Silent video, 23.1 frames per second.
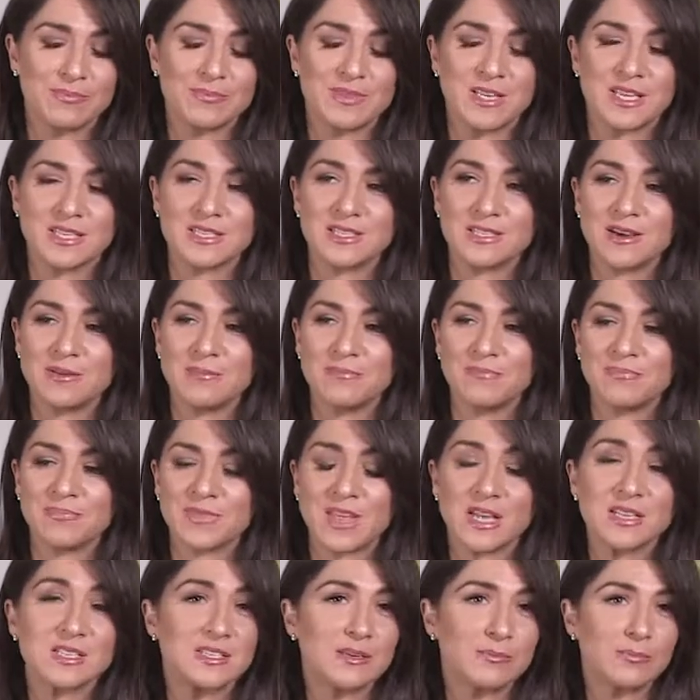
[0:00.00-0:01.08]
that
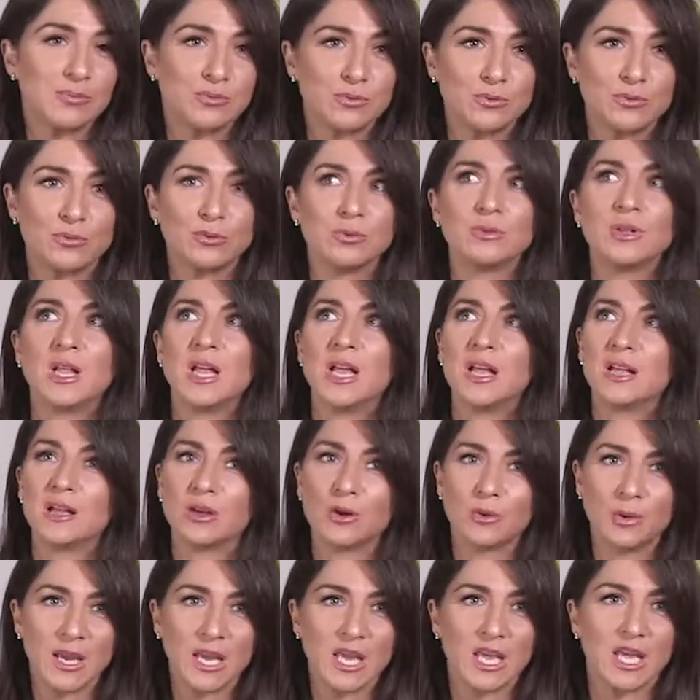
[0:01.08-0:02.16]
are simple,
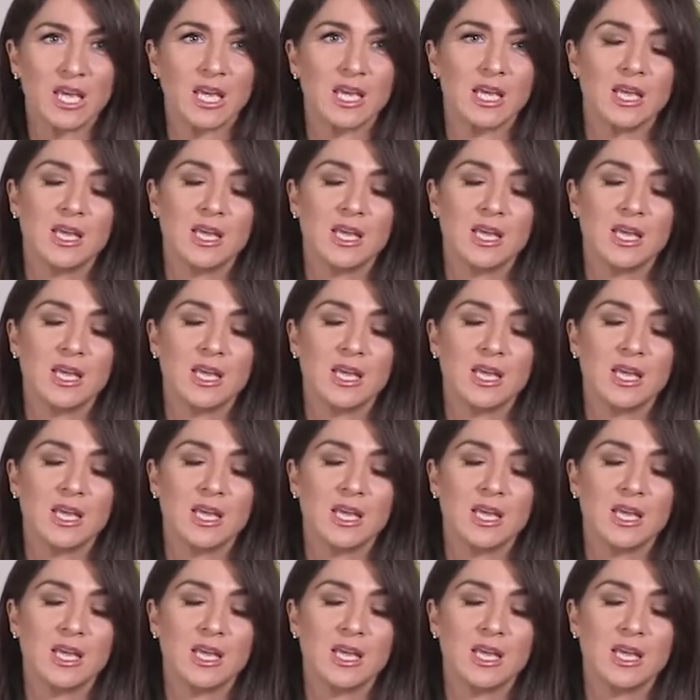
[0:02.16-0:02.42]
quick,